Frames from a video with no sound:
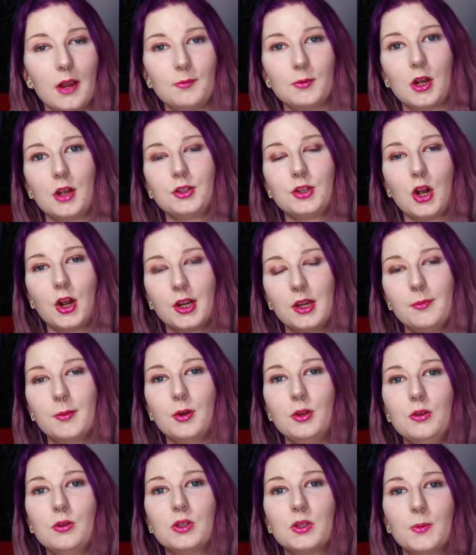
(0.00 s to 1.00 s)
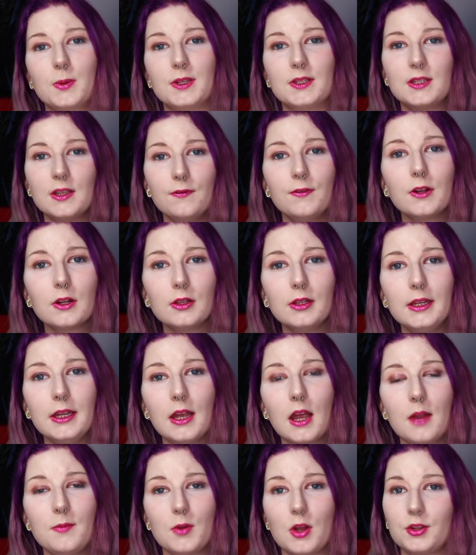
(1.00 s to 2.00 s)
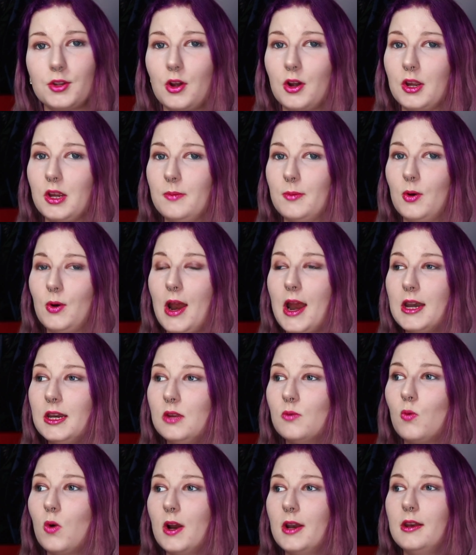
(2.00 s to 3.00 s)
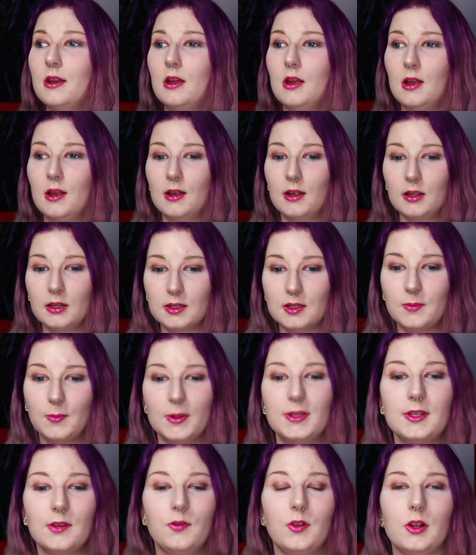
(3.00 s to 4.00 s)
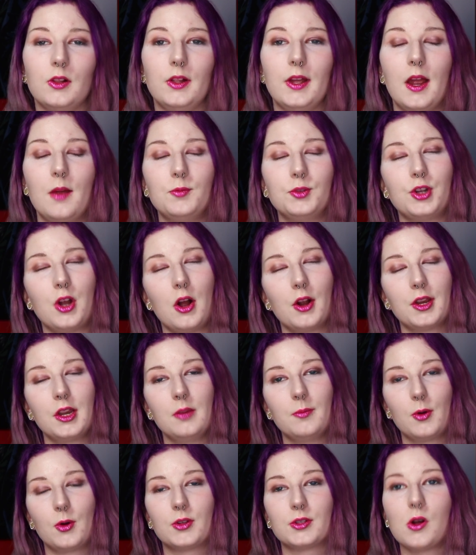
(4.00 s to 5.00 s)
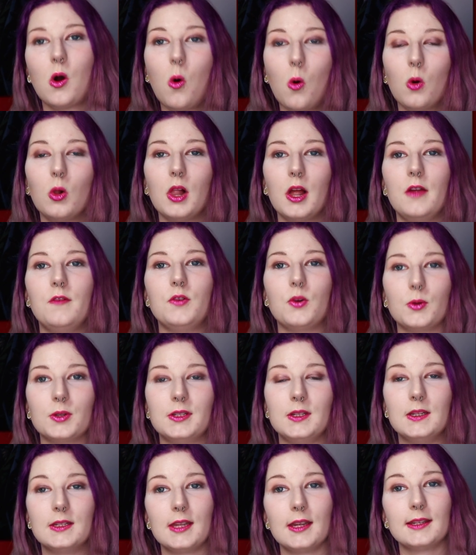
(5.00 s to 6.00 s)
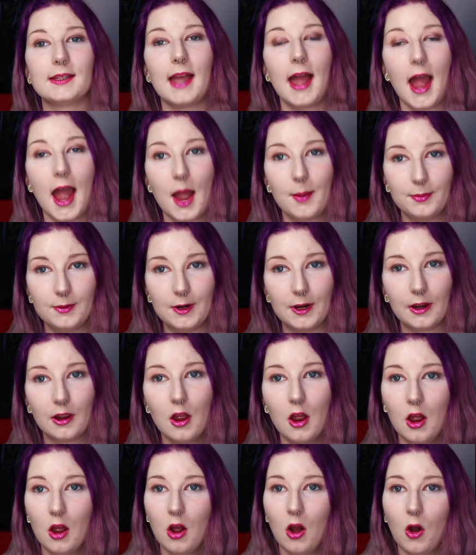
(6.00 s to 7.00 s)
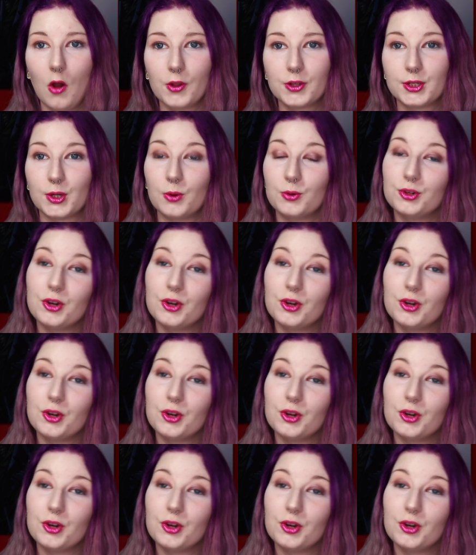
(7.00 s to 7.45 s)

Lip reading: I'm not talking about you specifically. I'm not talking about anyone specifically. I'm talking about as a whole. I've noticed these things happening. Also,